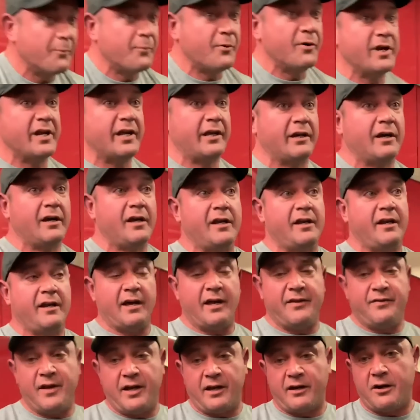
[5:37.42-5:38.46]
Pretty good.
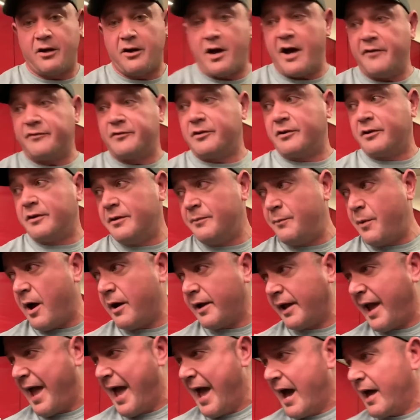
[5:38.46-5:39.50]
I think I'll have to
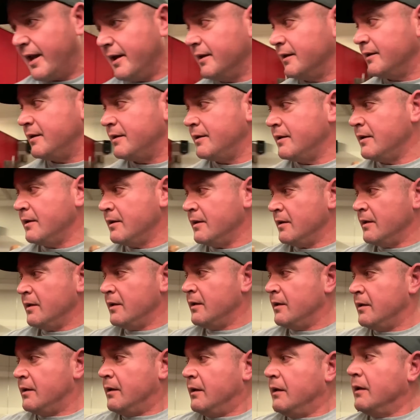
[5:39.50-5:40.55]
probably add
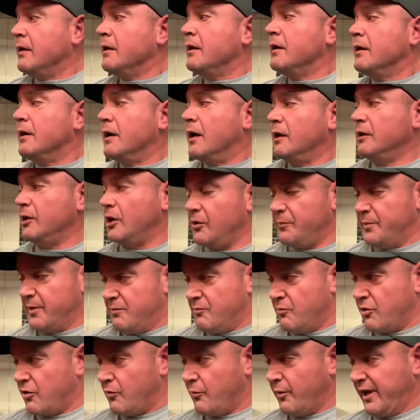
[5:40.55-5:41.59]
a little
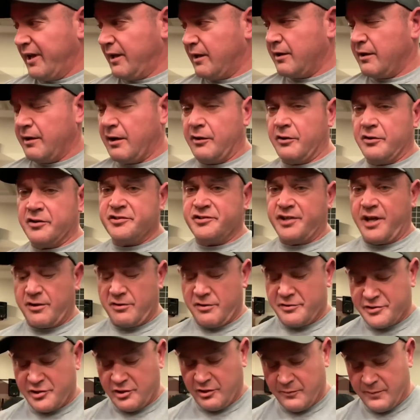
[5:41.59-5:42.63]
bit more weight in another
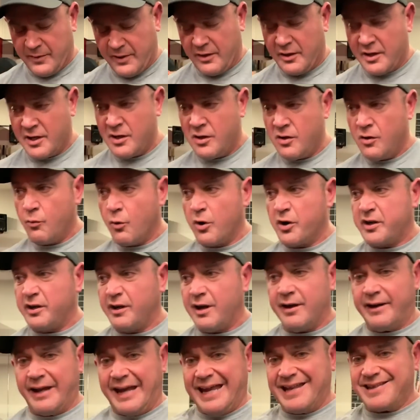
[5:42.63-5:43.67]
set or two, but
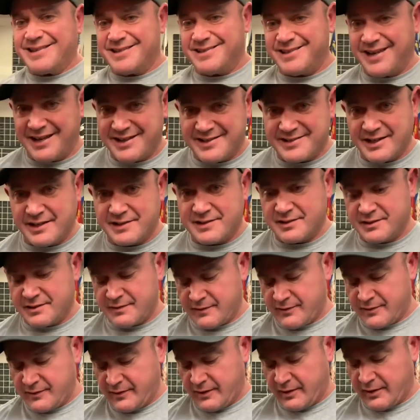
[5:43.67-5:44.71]
working on eight to ten sets
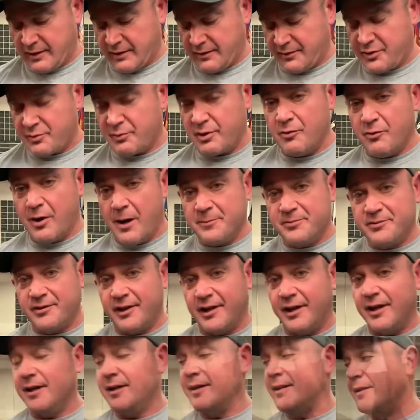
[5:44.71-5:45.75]
of uh, three reps
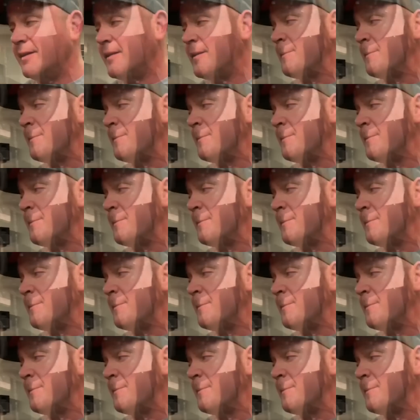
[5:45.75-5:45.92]
today.